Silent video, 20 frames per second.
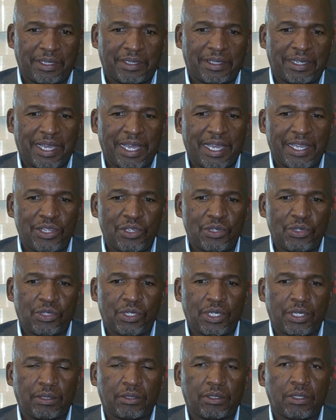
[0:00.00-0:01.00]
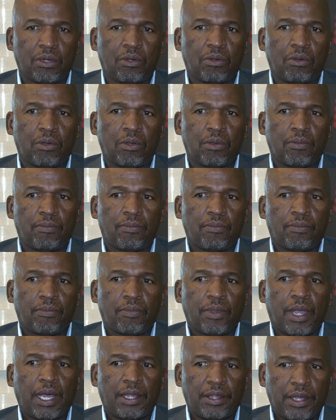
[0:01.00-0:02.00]
AUC. So
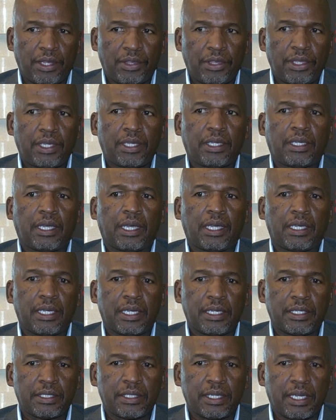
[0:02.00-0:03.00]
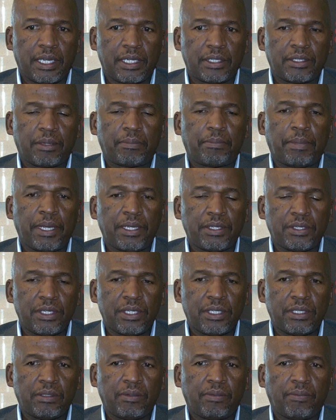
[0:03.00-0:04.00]
I think as a
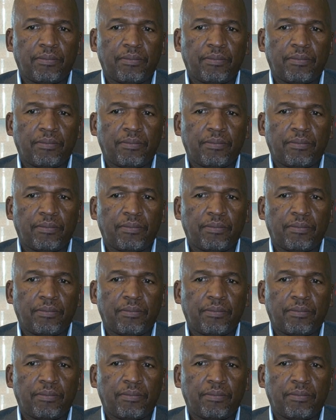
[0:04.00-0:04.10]
person,